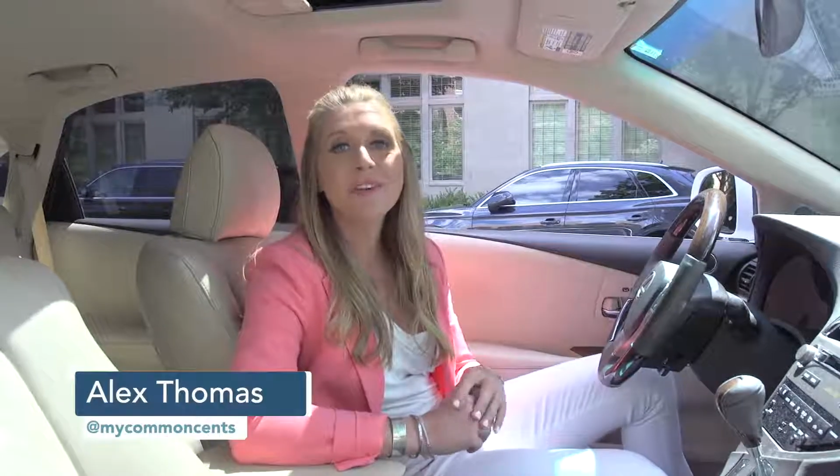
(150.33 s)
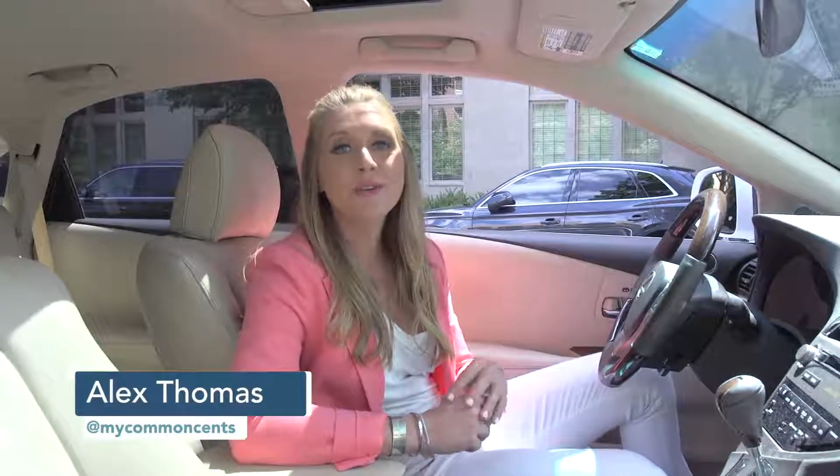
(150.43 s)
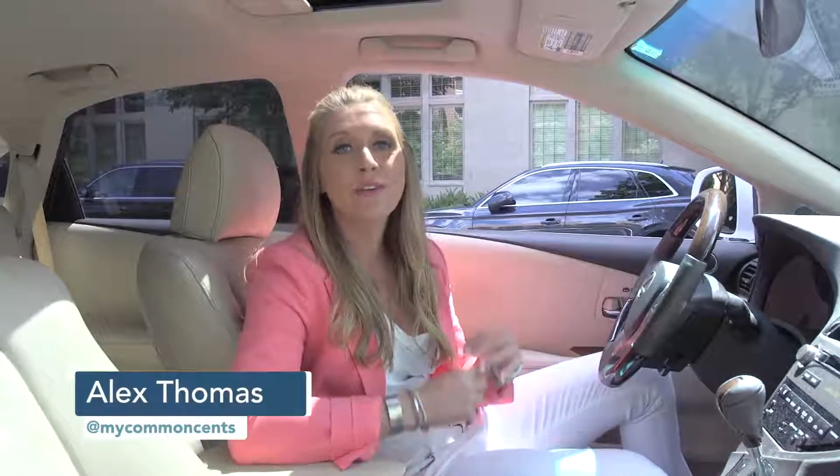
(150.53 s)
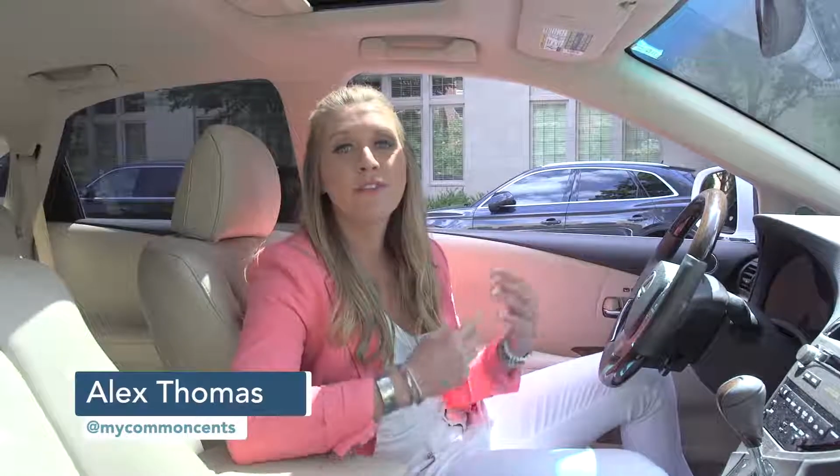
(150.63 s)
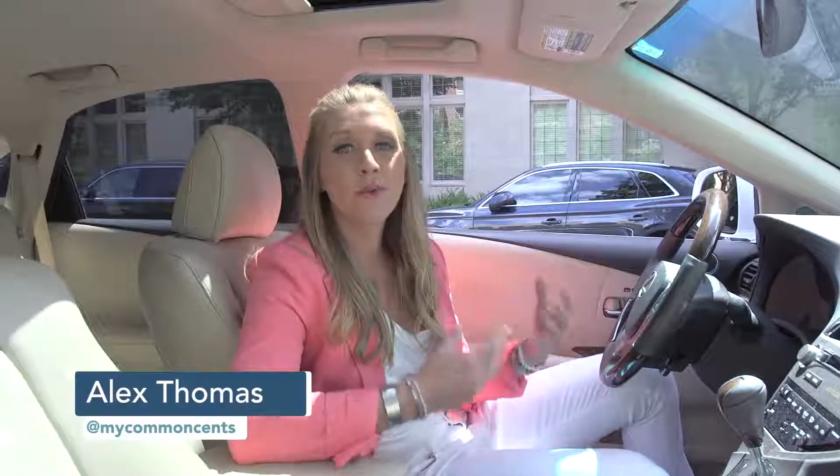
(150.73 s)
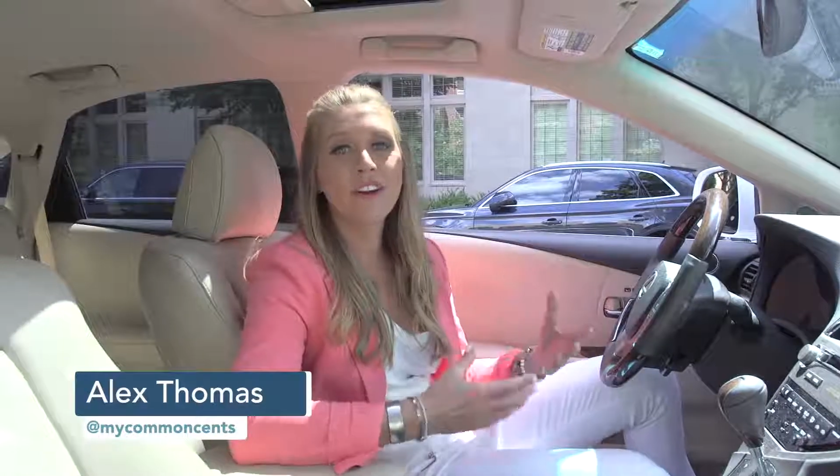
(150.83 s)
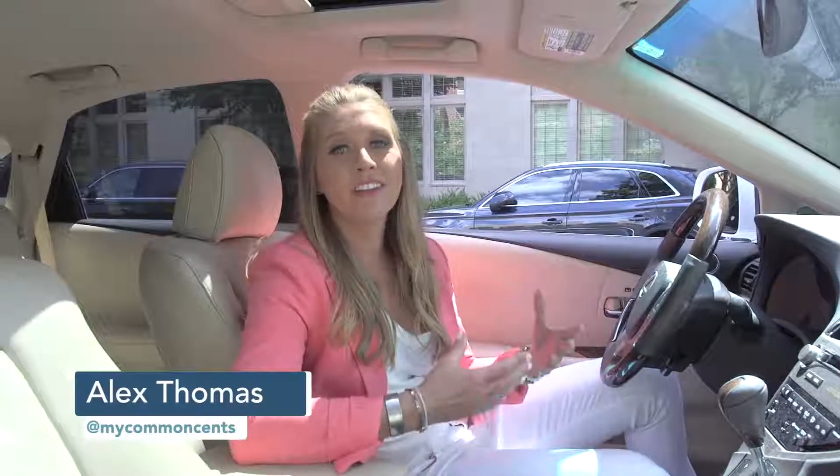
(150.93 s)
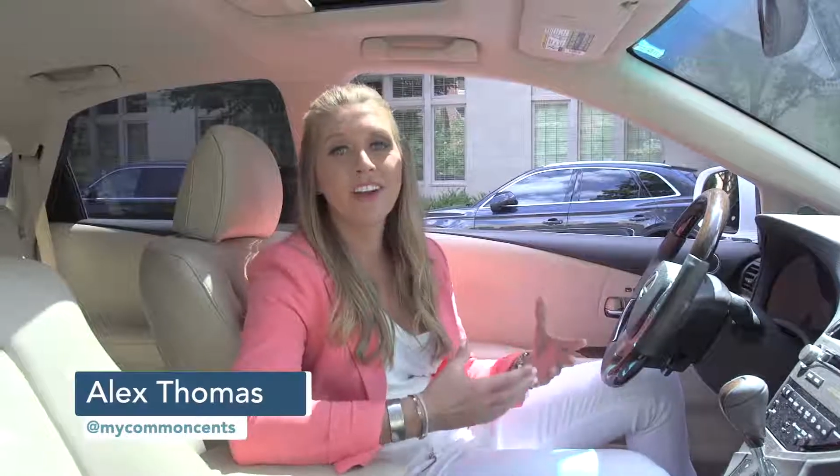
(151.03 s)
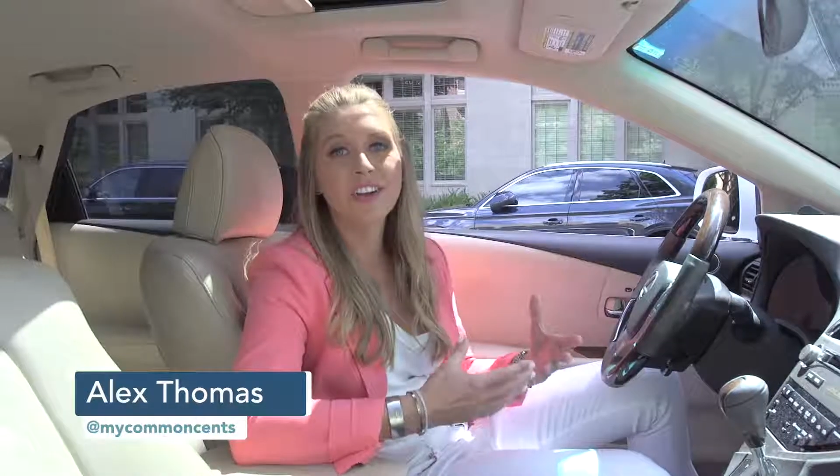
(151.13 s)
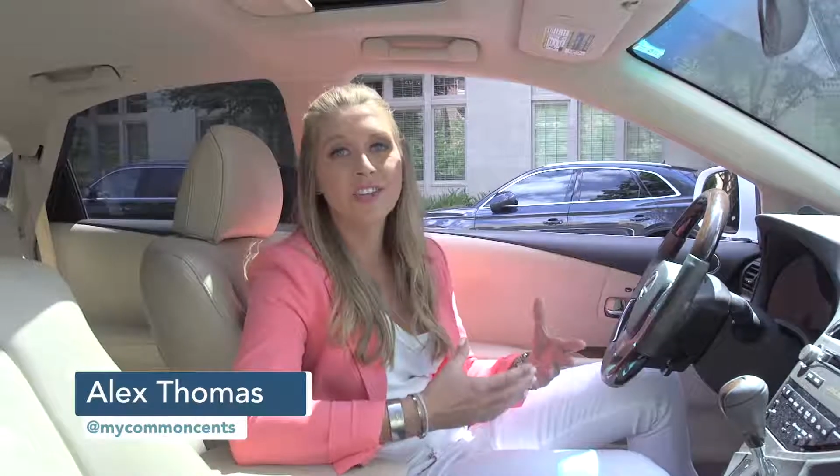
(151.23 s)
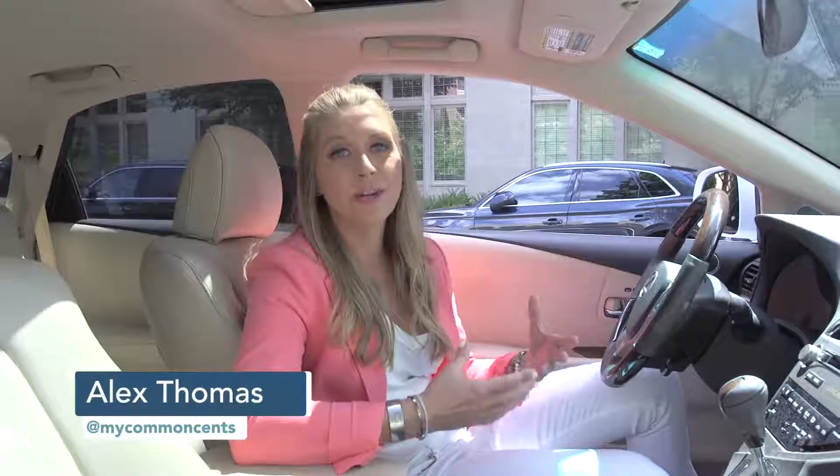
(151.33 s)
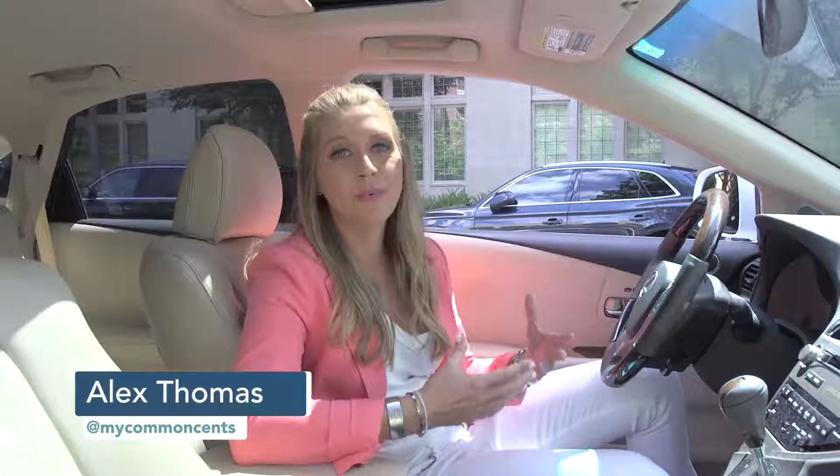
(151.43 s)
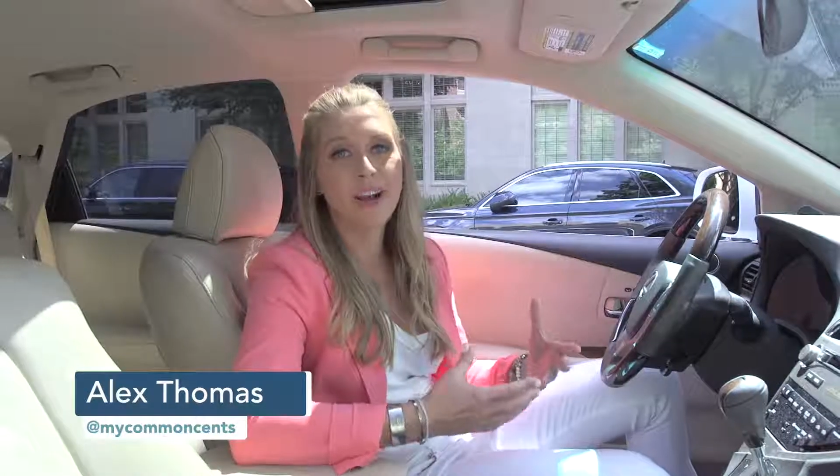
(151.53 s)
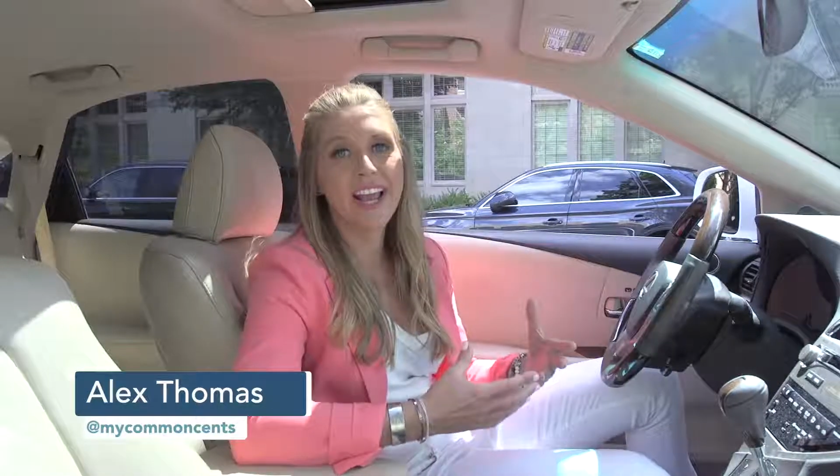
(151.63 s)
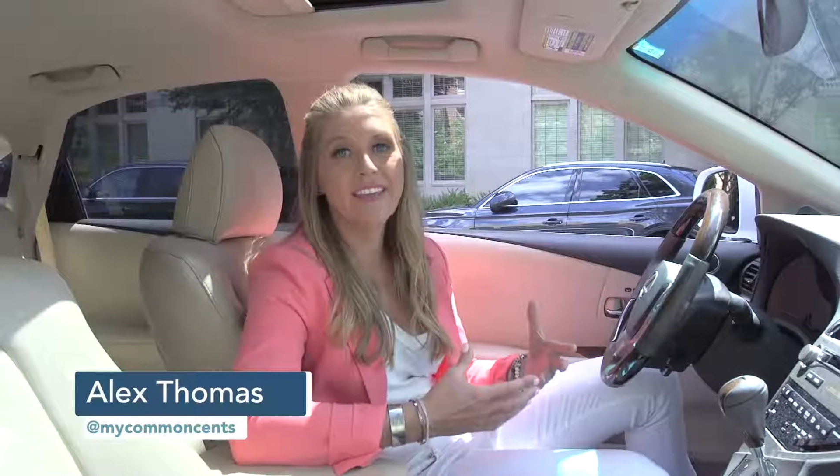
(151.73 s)
me to afford a luxury
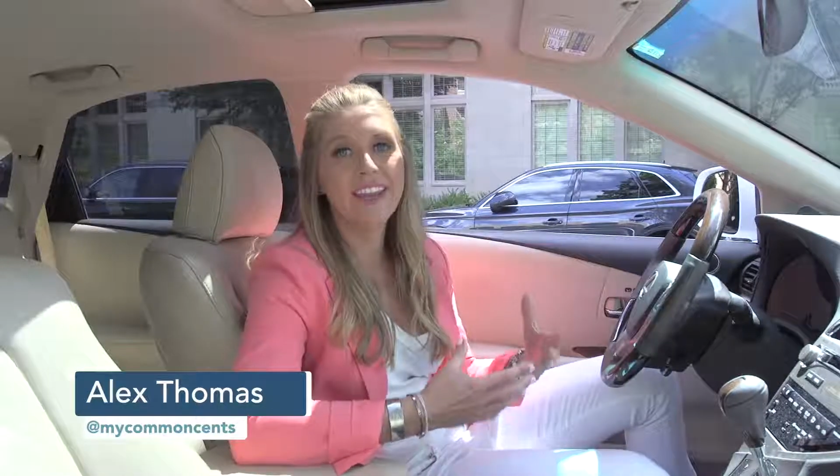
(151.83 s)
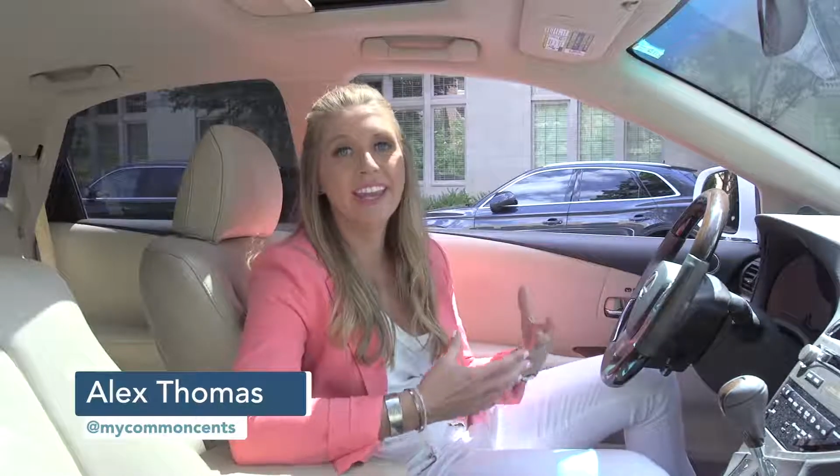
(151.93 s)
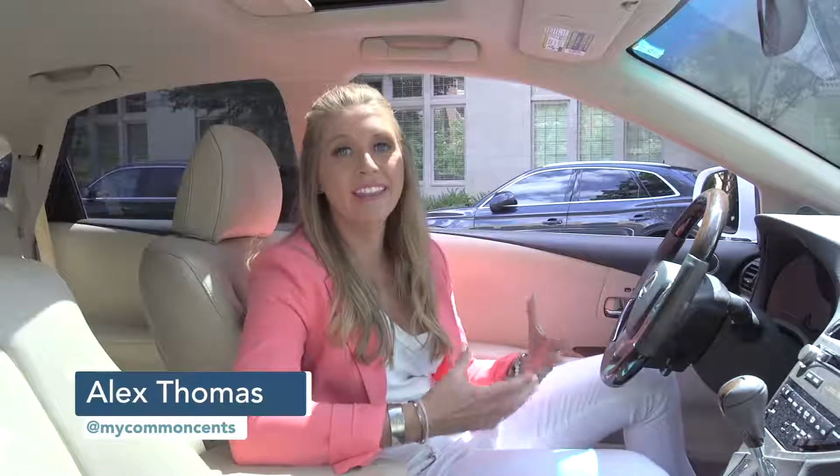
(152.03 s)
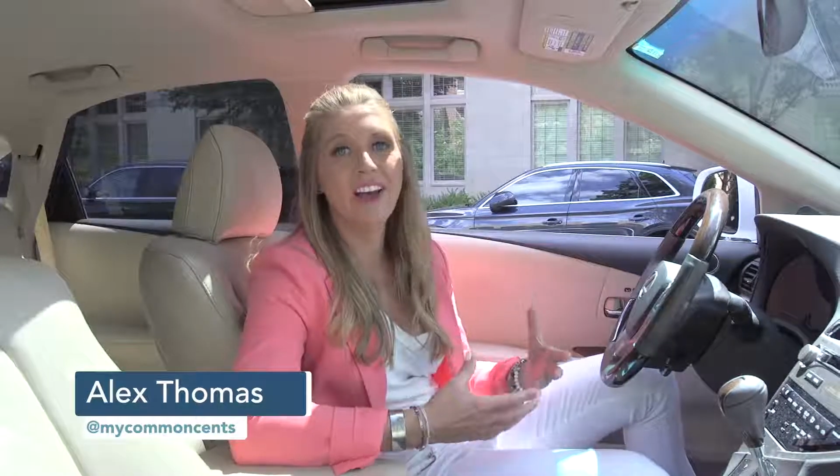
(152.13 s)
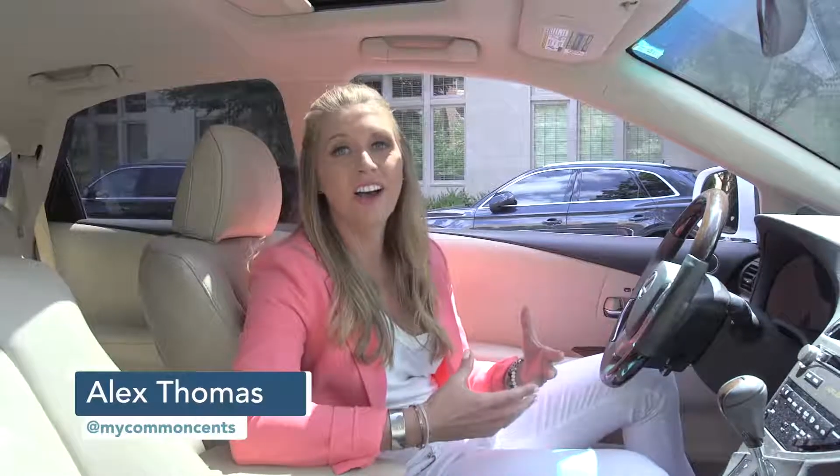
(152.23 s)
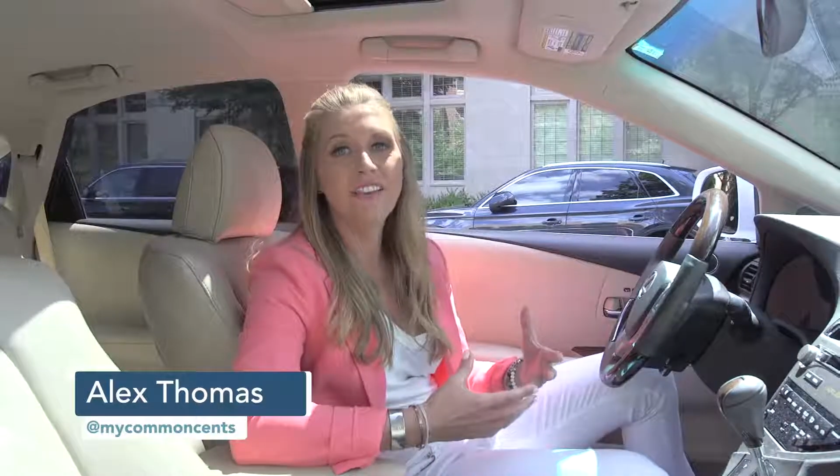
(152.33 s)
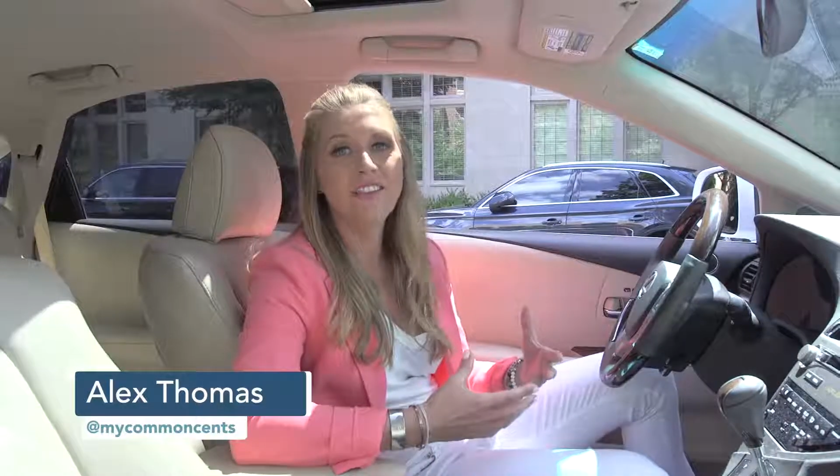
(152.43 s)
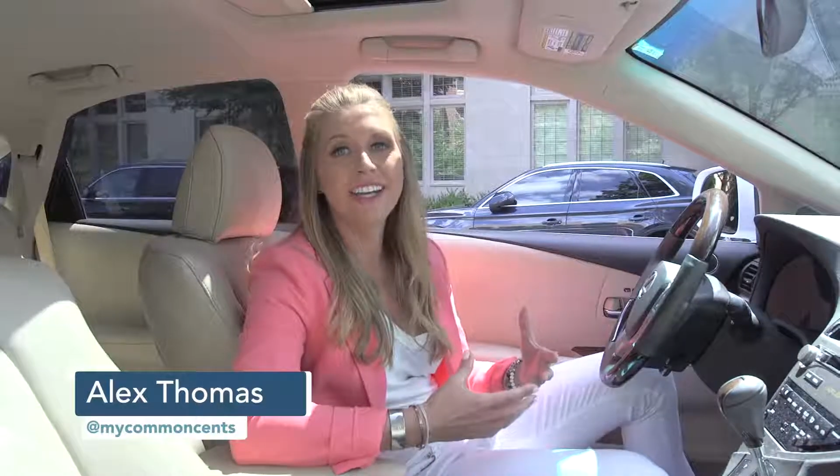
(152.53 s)
brand that I love,